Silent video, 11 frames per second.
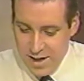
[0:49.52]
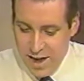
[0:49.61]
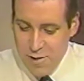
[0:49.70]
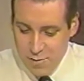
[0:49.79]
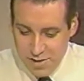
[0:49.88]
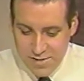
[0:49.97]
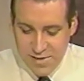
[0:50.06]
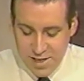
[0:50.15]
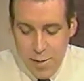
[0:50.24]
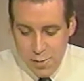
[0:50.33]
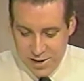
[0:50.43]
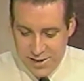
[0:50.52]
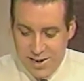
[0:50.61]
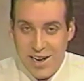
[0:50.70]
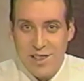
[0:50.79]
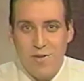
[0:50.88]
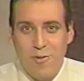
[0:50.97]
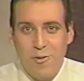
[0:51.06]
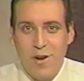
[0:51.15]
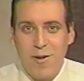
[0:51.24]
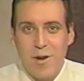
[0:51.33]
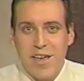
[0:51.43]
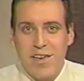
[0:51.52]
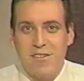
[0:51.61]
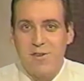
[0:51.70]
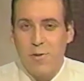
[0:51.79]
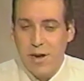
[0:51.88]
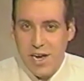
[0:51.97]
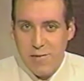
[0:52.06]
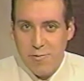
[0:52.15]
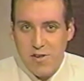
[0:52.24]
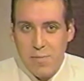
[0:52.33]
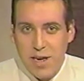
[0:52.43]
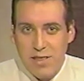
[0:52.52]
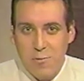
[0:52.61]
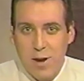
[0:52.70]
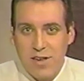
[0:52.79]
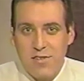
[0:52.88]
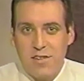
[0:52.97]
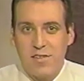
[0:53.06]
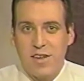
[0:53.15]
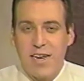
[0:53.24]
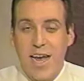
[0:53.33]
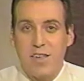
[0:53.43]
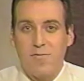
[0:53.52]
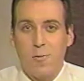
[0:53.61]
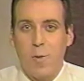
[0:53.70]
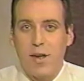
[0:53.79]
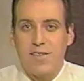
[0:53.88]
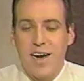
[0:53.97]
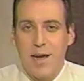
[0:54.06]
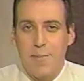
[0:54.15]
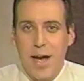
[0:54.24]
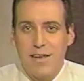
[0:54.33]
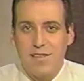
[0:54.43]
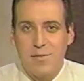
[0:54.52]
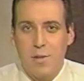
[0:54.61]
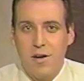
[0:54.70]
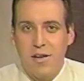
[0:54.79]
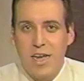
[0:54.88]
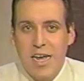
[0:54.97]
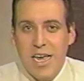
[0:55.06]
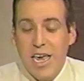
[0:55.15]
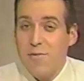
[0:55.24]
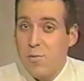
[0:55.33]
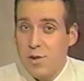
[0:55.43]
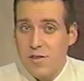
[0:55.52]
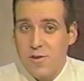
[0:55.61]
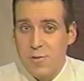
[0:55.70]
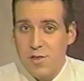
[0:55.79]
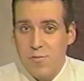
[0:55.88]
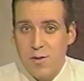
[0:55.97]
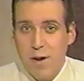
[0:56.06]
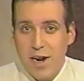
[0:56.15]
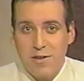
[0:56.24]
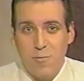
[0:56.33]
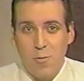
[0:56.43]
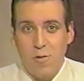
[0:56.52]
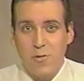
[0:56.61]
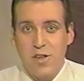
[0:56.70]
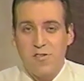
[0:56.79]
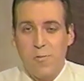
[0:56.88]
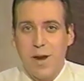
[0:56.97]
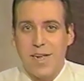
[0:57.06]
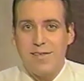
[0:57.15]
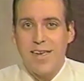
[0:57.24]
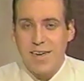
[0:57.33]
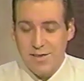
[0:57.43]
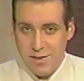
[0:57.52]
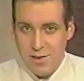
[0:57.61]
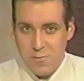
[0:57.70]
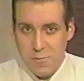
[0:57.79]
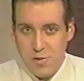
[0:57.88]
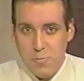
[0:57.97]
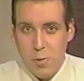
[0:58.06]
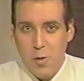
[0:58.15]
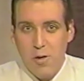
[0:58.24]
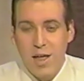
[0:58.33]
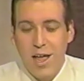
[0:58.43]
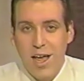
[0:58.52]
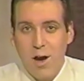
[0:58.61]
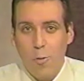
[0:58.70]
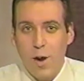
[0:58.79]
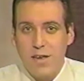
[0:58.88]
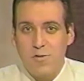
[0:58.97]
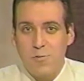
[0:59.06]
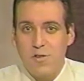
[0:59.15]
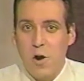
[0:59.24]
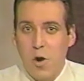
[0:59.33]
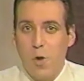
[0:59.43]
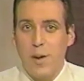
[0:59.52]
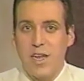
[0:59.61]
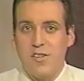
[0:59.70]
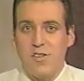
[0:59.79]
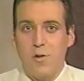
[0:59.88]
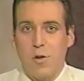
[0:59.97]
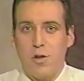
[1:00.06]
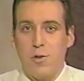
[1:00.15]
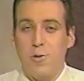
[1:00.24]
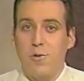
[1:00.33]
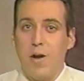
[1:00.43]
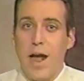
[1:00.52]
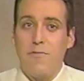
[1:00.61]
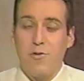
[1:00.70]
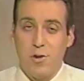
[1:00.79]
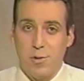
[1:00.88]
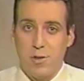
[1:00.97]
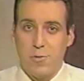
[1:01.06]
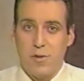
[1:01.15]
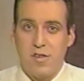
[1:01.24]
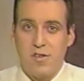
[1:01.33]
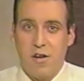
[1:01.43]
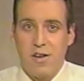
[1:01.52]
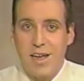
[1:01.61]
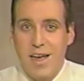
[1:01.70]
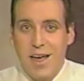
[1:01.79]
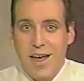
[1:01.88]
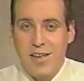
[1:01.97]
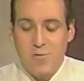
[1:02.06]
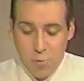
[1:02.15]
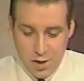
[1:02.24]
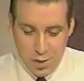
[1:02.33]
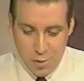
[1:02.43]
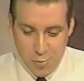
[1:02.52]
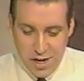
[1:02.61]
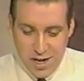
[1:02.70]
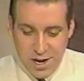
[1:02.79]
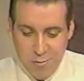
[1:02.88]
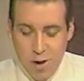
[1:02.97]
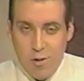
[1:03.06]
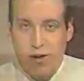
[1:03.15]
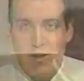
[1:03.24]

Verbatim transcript: And with celebrity tonight, the 4A rankings show what kind of respect the rest of the state has for West High basketball. Even with a 2-3 record, the Wolverines are ranked 10th in this week's poll. West was home against North, who, after an 0-3 start, has won three in a row.